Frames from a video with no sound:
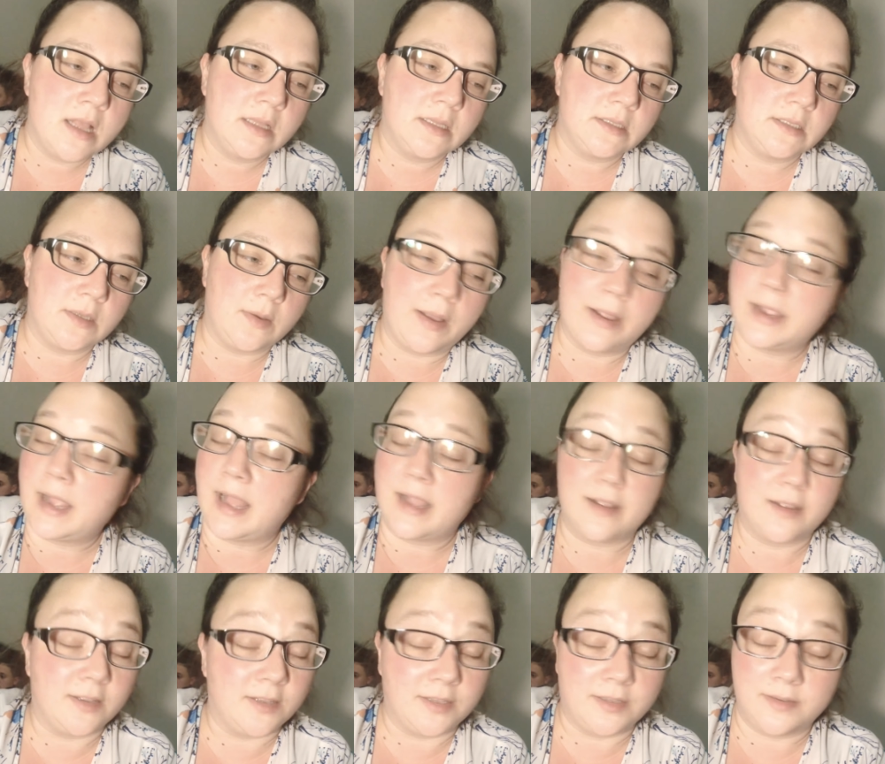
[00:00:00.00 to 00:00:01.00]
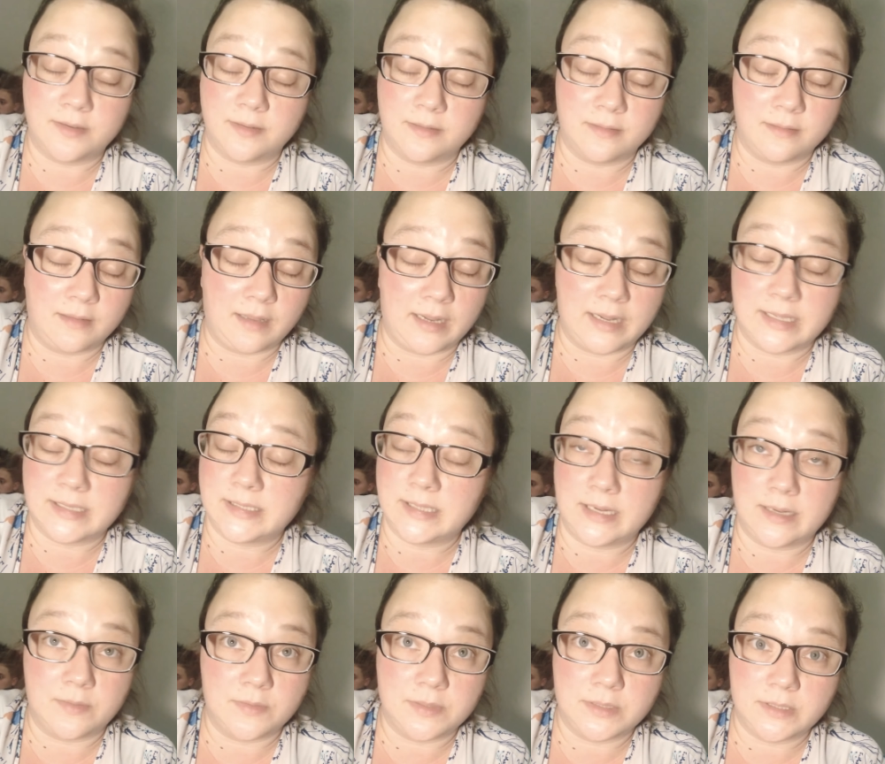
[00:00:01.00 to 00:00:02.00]
So I couldn't, like I said,
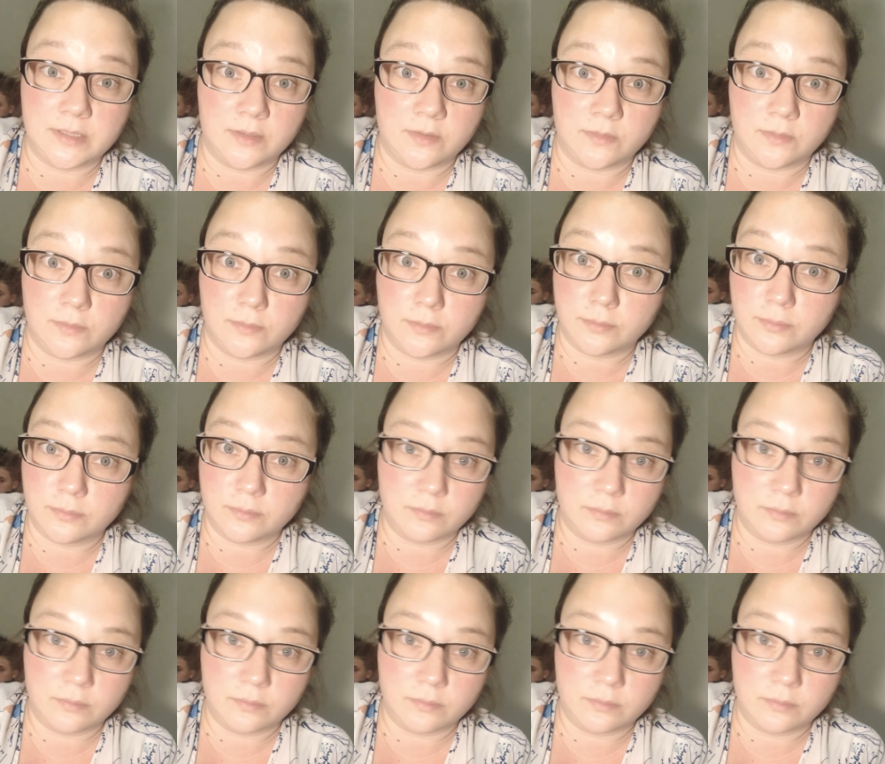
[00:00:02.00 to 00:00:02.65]
I was so